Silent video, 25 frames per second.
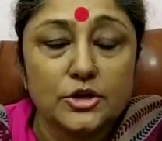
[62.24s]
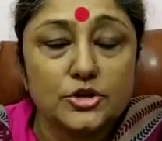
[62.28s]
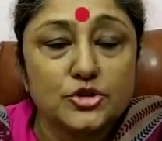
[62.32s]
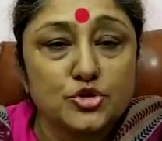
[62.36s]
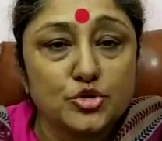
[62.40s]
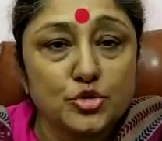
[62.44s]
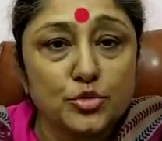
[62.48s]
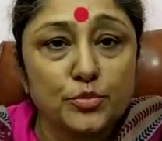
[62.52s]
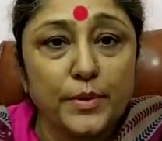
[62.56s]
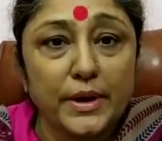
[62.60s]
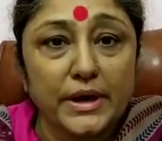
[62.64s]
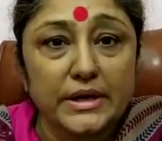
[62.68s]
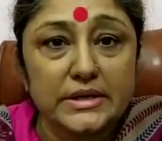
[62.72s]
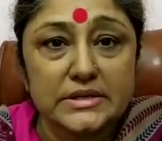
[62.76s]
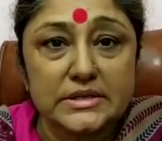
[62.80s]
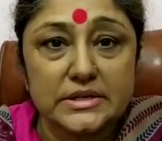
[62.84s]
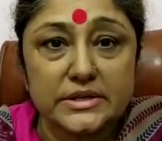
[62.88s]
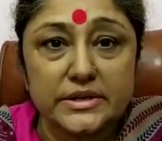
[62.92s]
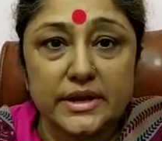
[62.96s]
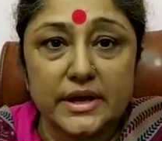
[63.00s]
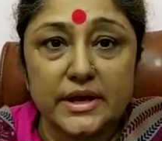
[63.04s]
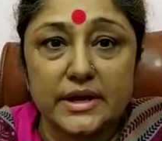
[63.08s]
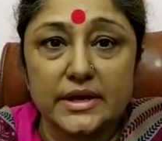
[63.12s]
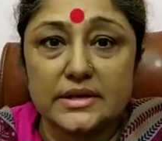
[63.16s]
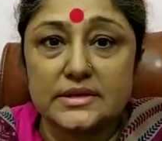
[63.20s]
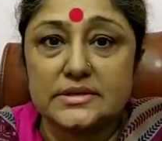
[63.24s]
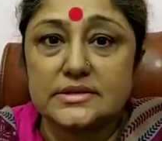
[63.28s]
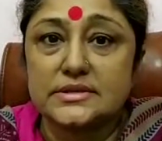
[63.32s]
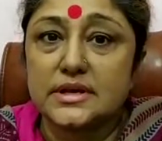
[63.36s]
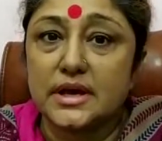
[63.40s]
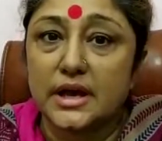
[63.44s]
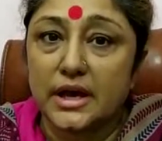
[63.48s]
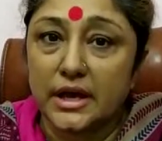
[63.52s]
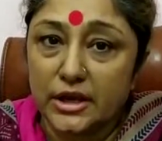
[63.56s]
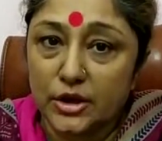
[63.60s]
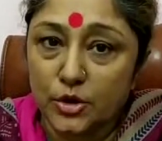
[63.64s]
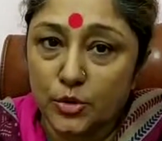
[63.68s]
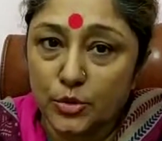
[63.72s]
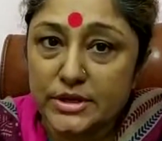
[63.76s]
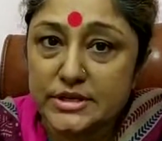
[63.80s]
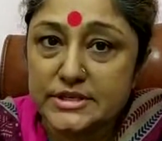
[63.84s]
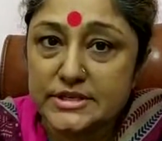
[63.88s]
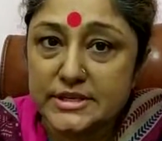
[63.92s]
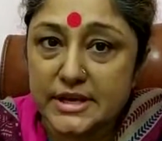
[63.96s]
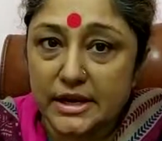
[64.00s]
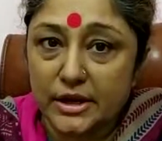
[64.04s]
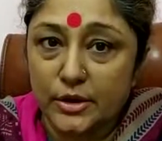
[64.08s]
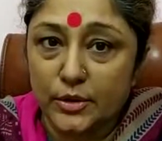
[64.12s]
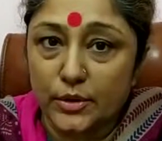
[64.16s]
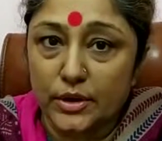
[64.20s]
True bacteria is
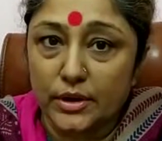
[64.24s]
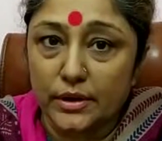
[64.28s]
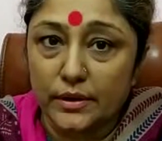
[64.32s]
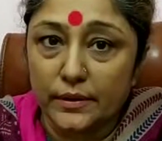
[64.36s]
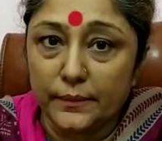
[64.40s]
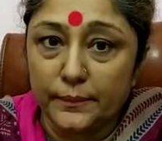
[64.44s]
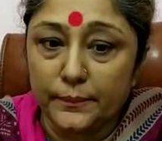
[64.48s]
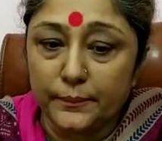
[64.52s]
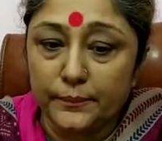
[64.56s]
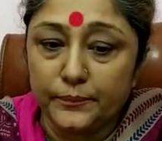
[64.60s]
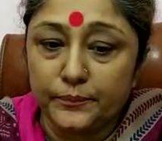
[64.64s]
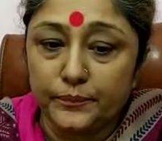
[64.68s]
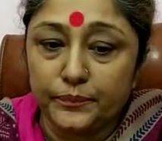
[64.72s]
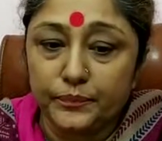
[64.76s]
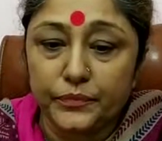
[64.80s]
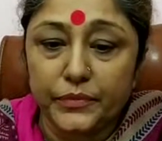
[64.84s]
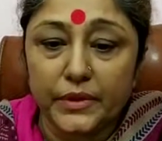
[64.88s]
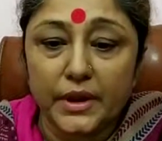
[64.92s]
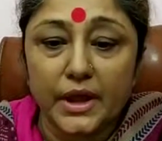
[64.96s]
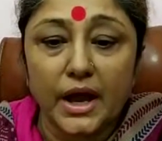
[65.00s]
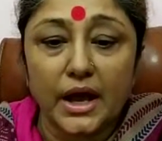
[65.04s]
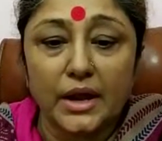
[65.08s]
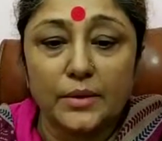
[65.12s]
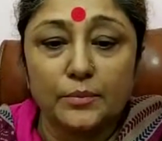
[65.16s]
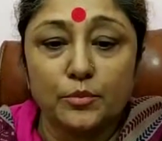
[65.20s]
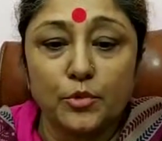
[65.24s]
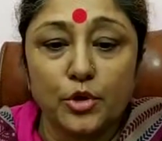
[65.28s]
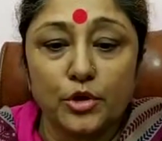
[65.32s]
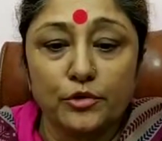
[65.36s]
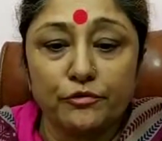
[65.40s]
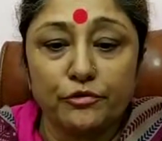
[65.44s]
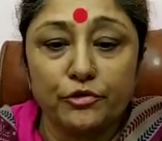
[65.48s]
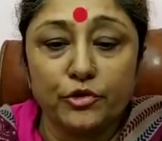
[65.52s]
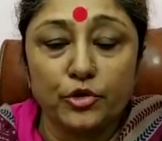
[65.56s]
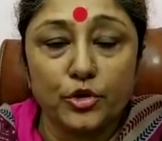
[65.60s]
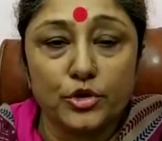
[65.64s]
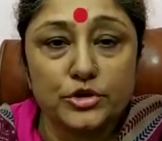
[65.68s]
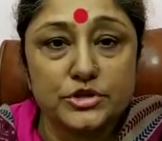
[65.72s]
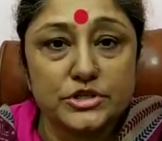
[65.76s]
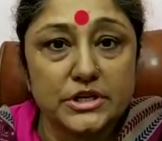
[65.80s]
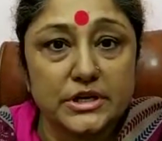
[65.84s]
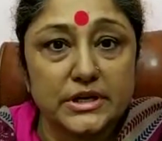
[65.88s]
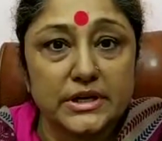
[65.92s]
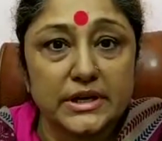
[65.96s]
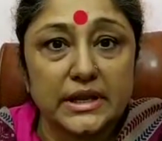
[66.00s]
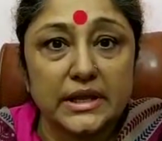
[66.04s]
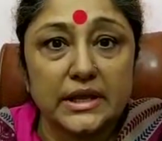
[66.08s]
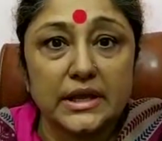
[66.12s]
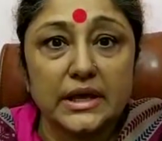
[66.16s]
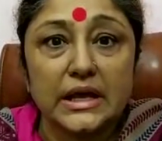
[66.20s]
unicellular and
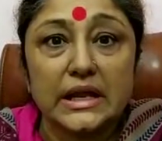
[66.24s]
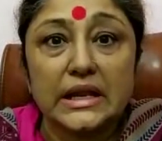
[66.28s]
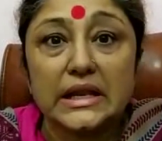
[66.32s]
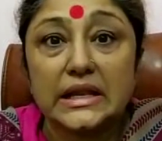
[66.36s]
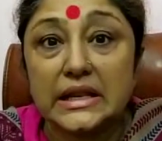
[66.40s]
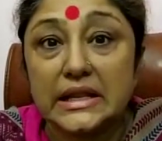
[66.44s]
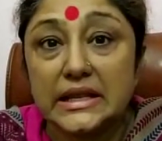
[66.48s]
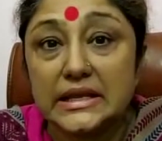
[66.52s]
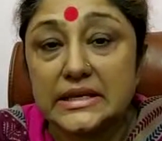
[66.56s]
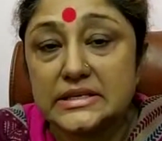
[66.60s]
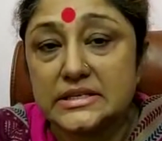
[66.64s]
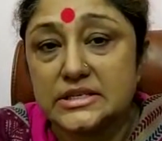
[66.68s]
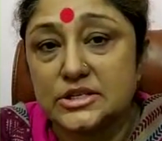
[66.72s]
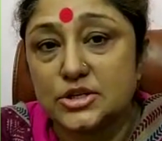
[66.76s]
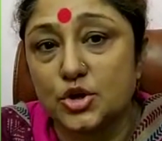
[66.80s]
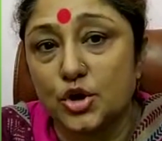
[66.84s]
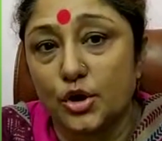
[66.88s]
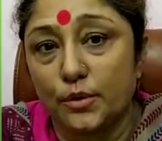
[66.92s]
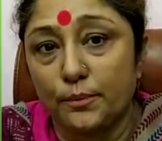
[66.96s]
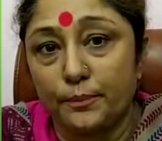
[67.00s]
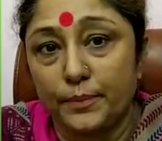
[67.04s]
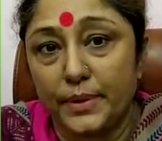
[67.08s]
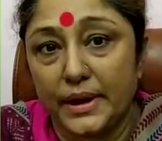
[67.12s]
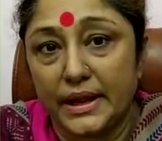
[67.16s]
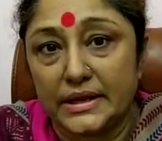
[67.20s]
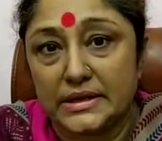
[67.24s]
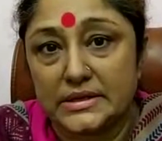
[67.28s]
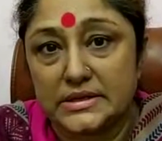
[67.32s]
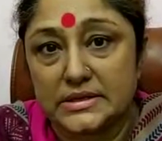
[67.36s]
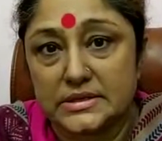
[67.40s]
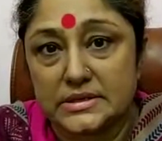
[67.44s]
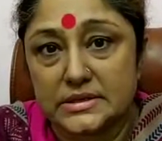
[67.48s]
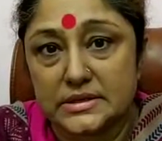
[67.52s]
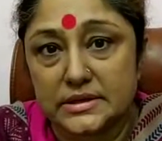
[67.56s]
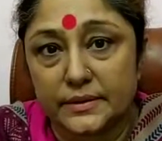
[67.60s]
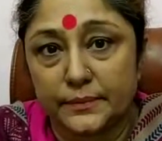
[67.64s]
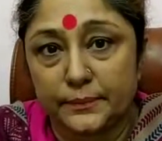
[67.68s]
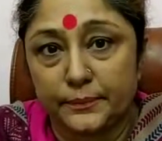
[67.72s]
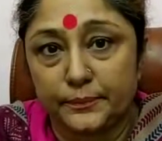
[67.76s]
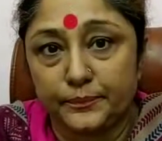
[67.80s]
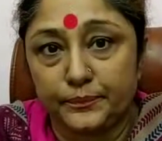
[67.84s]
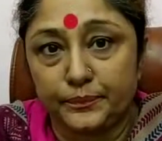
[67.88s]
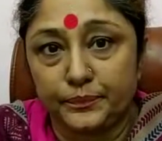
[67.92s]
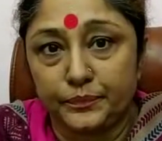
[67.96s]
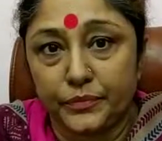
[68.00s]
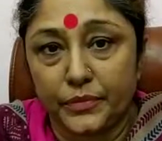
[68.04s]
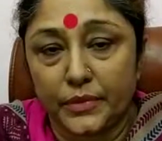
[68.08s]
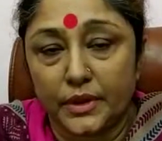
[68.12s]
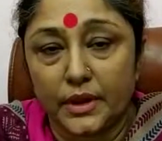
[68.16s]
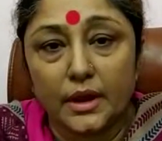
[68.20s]
morphologically least complex.
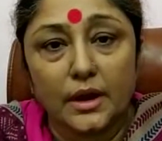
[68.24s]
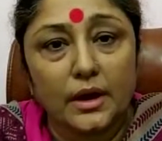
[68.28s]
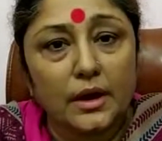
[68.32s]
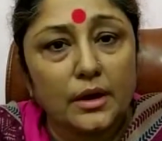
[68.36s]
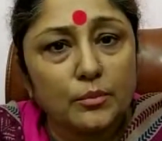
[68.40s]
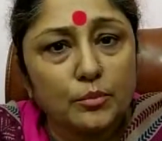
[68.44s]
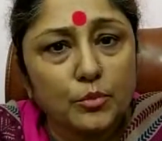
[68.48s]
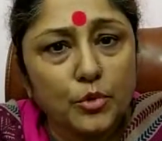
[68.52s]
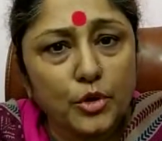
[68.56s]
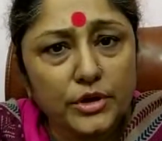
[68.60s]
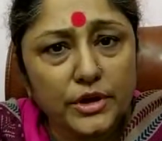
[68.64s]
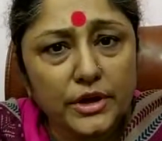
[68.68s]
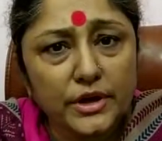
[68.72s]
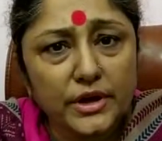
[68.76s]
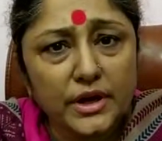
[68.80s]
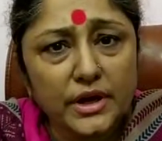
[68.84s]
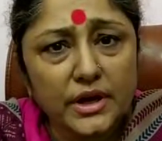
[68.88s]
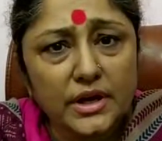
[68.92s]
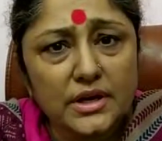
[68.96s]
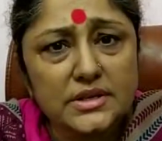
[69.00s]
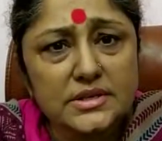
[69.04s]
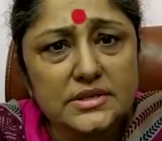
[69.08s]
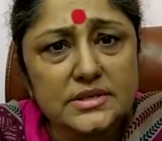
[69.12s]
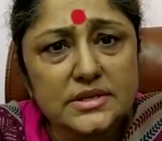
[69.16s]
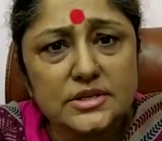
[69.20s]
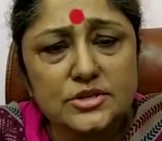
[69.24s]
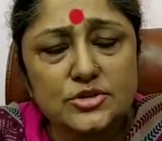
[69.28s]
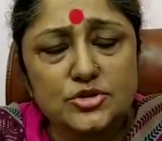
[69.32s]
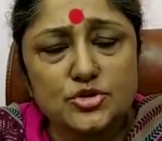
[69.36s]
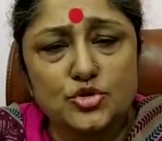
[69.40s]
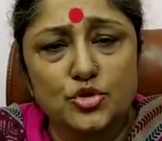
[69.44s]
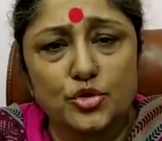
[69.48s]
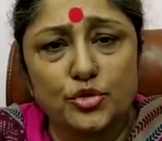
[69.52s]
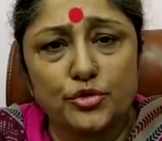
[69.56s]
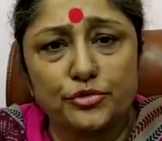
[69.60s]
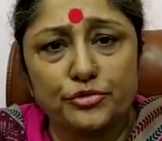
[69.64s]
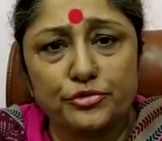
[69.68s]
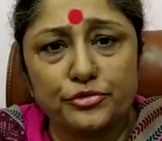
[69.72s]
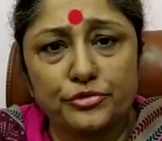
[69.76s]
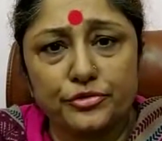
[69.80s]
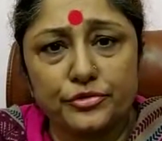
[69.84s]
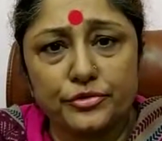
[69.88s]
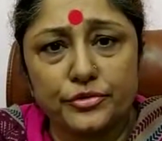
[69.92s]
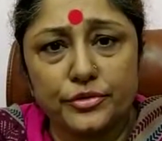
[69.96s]
Monera consists of